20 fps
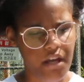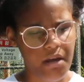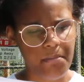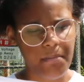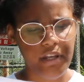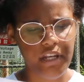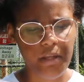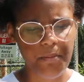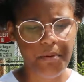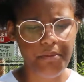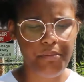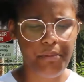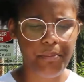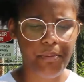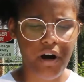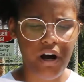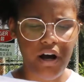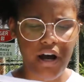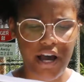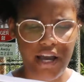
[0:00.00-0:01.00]
Many people
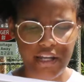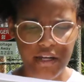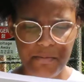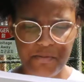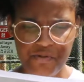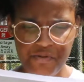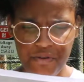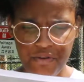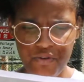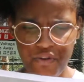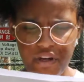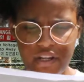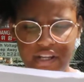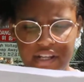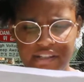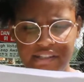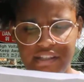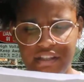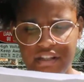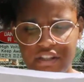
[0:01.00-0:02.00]
bought items with credit
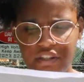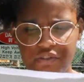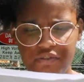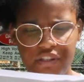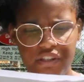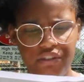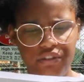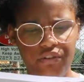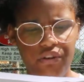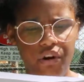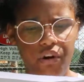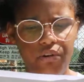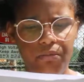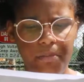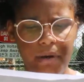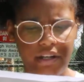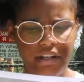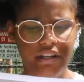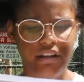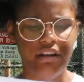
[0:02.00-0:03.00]
instead of using their own
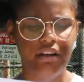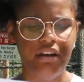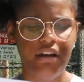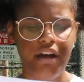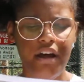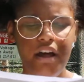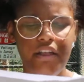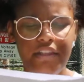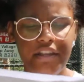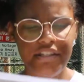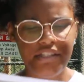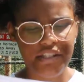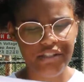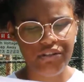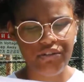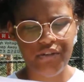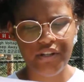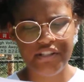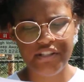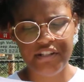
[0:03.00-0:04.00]
money. This
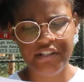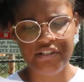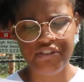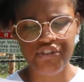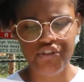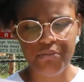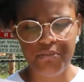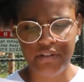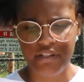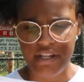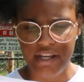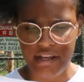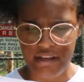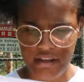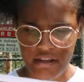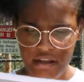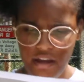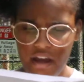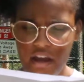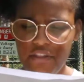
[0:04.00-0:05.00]
increased consumer debt.
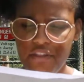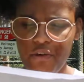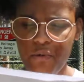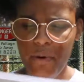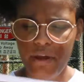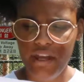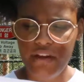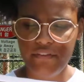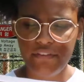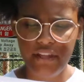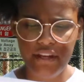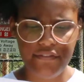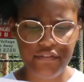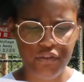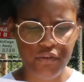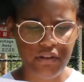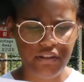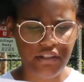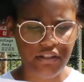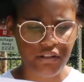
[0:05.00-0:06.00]
The way of life
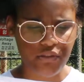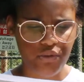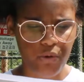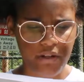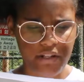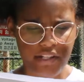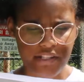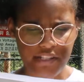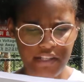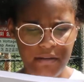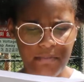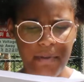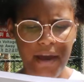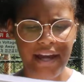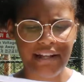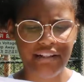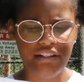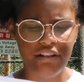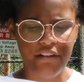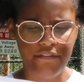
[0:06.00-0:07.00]
during the 20s
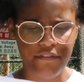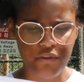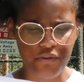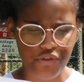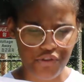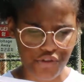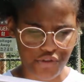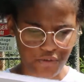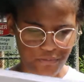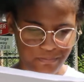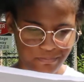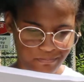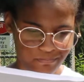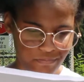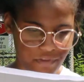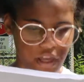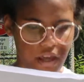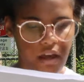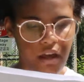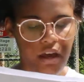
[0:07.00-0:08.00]
impacted the future.
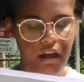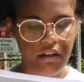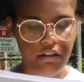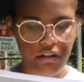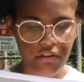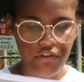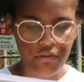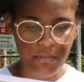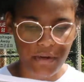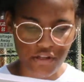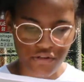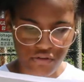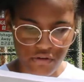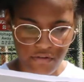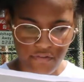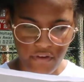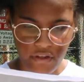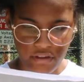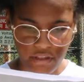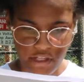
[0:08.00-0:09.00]
Another major
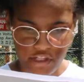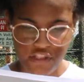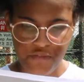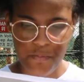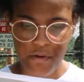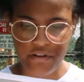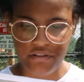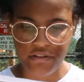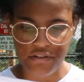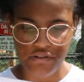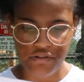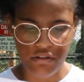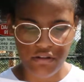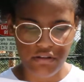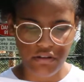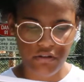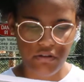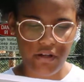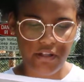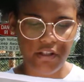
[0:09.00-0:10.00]
event that sparked the start of
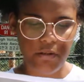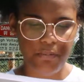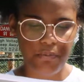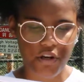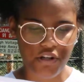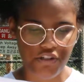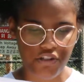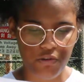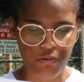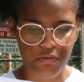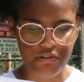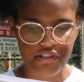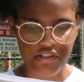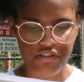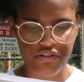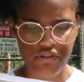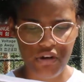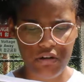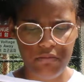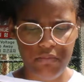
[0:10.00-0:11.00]
the Great Depression was the
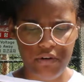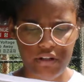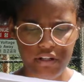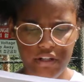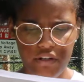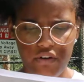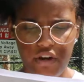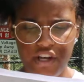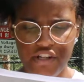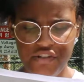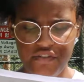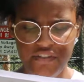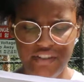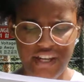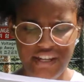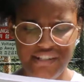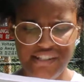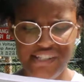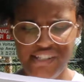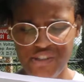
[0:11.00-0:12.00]
stock market crash of
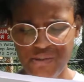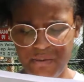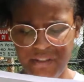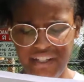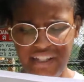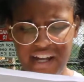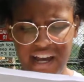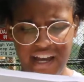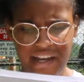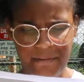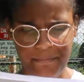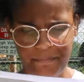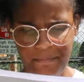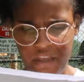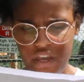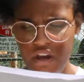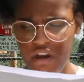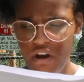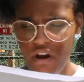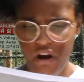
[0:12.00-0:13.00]
1929.
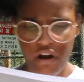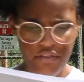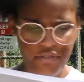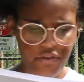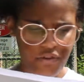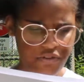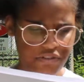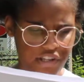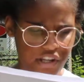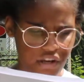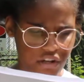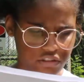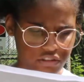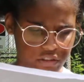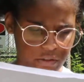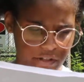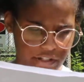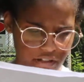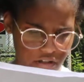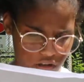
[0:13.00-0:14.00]
On Thursday,
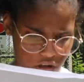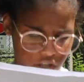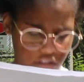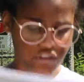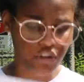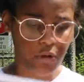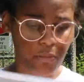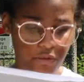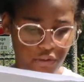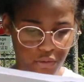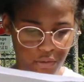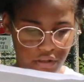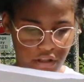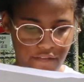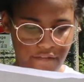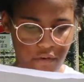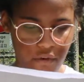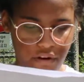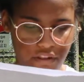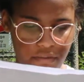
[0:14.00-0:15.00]
October
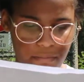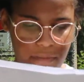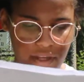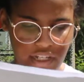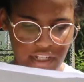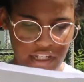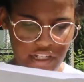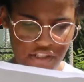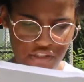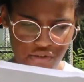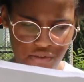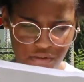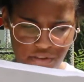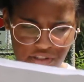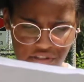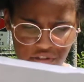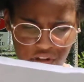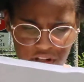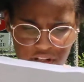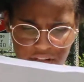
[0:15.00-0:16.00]
24th, many concerned
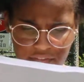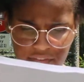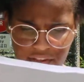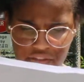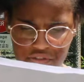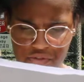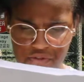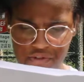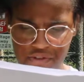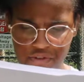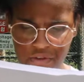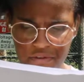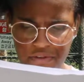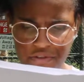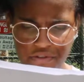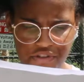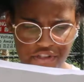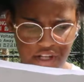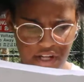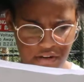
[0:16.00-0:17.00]
stock investors sold
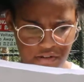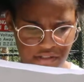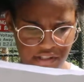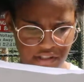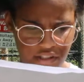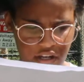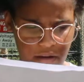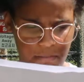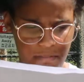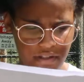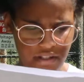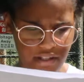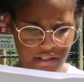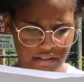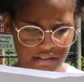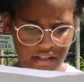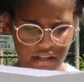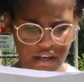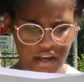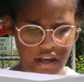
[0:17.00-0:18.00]
their shares in
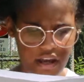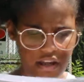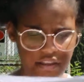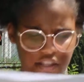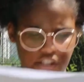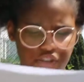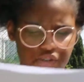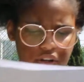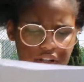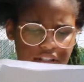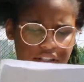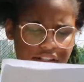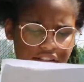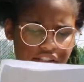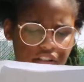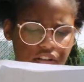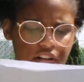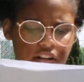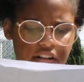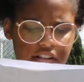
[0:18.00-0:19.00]
companies. This trend
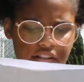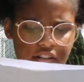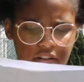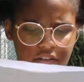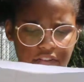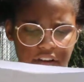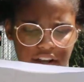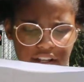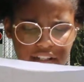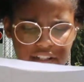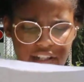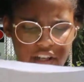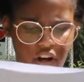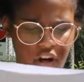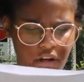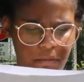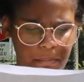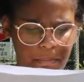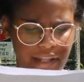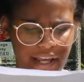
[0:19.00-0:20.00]
continued until finally,
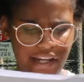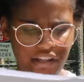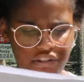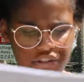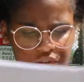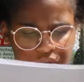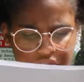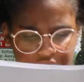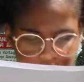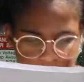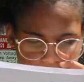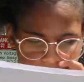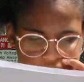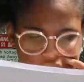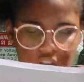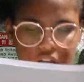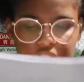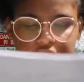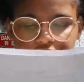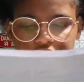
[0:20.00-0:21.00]
on Black Tuesday,
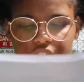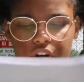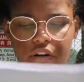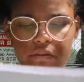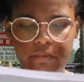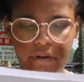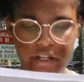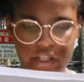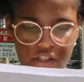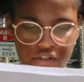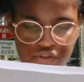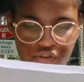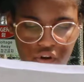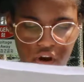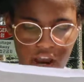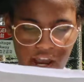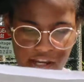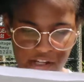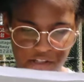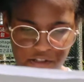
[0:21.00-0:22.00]
the stock market
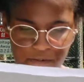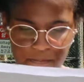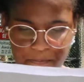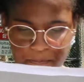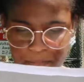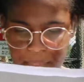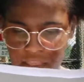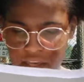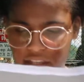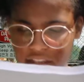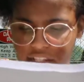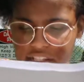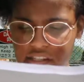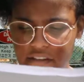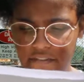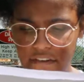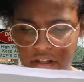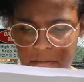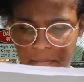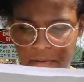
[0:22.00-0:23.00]
crashed. This
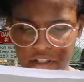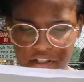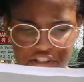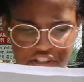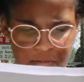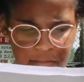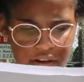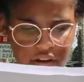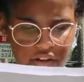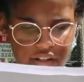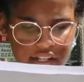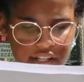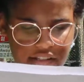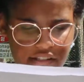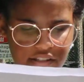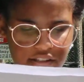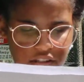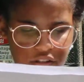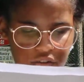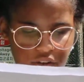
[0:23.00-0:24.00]
event plunged America
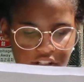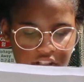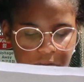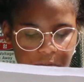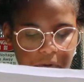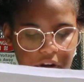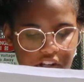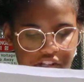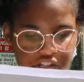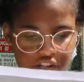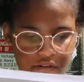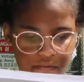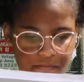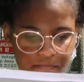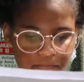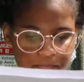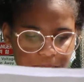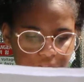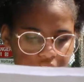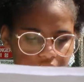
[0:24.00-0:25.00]
into the Great Depression.
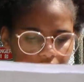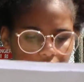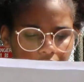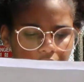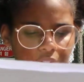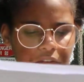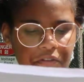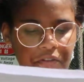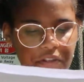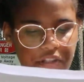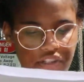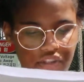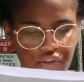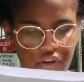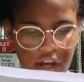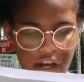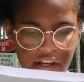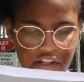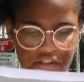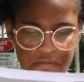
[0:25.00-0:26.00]
After this
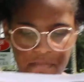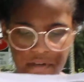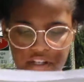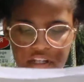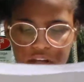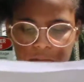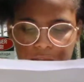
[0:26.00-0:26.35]
crash, many